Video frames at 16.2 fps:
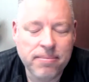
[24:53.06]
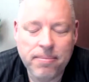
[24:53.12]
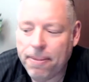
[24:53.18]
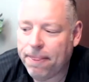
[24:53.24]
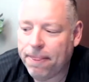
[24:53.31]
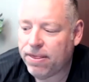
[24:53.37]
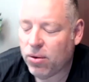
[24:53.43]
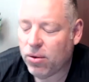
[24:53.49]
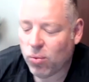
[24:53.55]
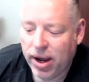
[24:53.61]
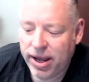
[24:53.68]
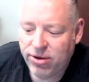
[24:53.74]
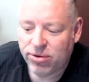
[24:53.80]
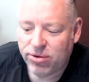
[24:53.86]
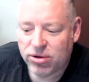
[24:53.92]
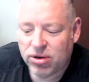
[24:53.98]
The way
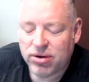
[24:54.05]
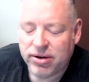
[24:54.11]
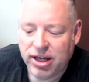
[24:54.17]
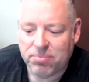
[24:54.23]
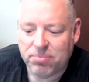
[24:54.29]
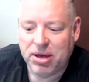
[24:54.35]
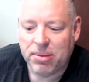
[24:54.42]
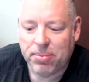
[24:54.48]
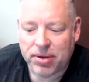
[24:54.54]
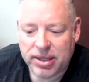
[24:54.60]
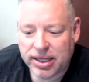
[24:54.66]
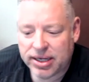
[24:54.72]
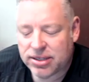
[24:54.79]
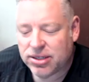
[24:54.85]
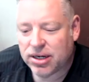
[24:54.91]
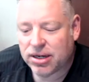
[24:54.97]
you look at people
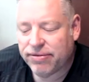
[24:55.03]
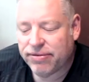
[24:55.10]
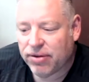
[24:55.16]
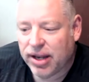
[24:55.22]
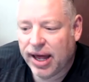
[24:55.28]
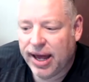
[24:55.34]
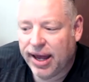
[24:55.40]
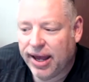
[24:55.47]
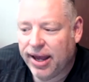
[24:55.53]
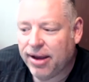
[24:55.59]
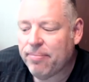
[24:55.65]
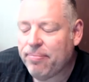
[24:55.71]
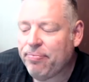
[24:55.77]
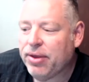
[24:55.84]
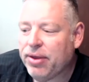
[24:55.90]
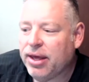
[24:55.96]
at Chick-fil-A
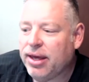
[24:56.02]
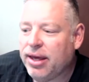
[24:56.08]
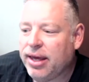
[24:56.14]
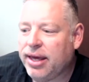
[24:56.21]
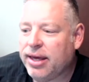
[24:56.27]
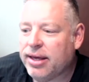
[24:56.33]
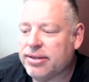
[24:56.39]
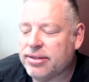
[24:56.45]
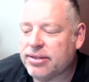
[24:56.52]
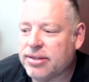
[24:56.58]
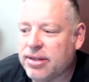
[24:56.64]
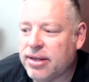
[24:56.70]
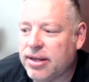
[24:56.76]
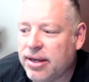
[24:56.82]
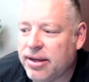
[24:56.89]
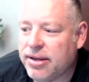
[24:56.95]
is
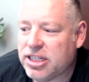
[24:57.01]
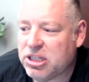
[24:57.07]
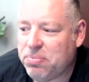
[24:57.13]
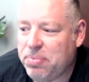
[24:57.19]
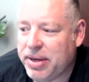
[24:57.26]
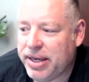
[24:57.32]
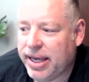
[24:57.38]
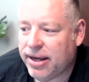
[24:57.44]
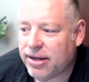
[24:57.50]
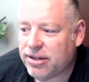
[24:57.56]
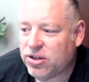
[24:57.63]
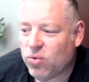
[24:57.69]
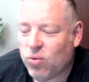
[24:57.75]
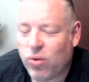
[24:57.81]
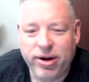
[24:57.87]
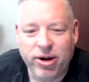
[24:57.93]
speaking to
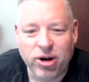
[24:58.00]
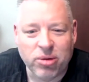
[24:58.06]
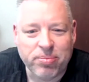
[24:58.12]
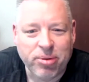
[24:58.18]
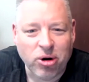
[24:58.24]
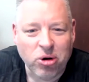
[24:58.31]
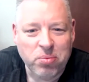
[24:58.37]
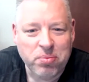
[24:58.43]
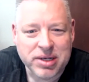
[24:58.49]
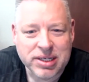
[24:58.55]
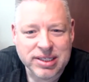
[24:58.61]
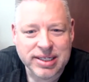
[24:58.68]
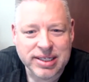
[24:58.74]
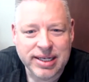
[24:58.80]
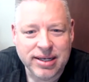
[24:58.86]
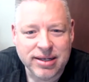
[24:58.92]
what your purpose
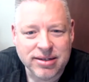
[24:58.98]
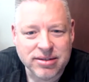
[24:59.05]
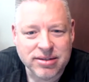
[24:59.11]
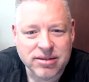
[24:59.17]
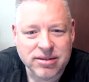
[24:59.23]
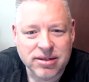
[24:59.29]
is.